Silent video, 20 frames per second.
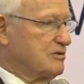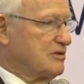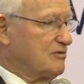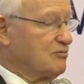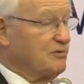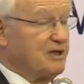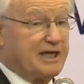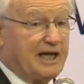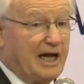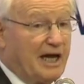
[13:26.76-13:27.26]

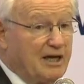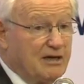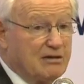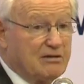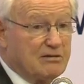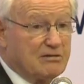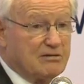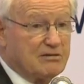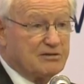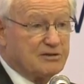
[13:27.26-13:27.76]
We can.
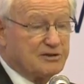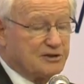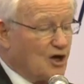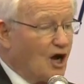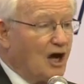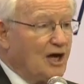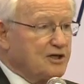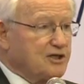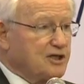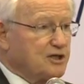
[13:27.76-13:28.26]

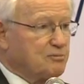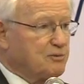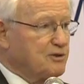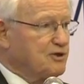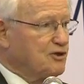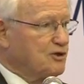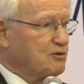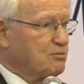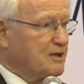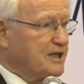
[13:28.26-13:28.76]
Science has
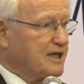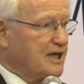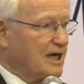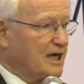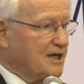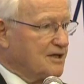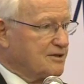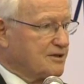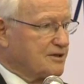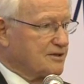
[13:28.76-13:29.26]
produced many
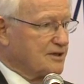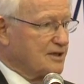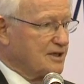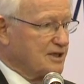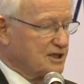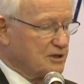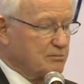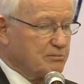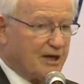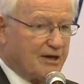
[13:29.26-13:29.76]
answers.
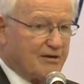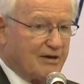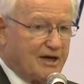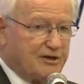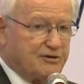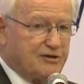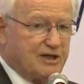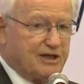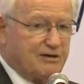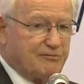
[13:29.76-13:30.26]
It's a matter of how
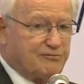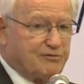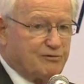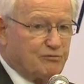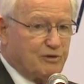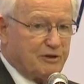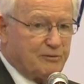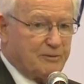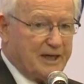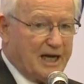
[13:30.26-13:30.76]
you get from
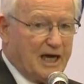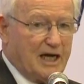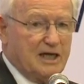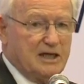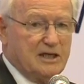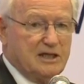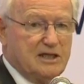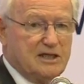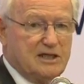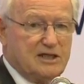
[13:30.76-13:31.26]
where we are
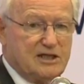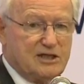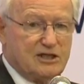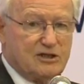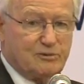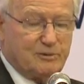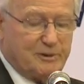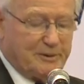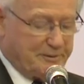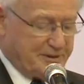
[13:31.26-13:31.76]

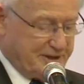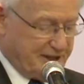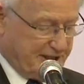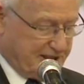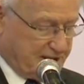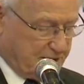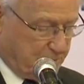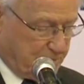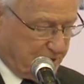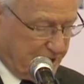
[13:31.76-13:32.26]
to where we
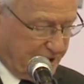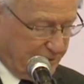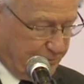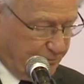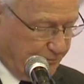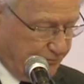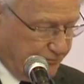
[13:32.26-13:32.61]
need to be.